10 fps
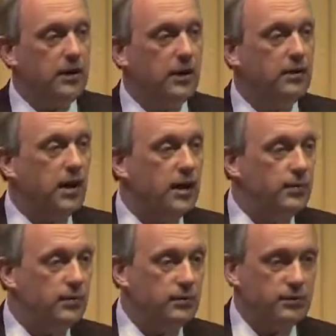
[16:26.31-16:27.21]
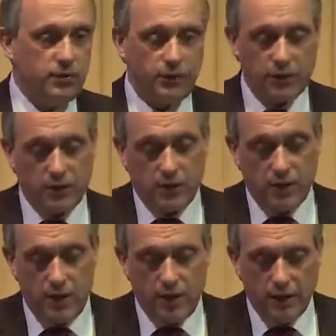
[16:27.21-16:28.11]
in April
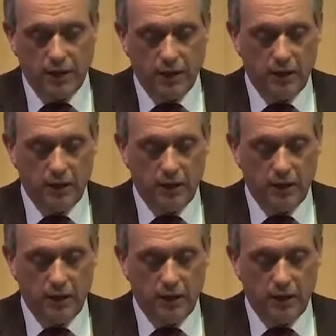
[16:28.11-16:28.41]
2009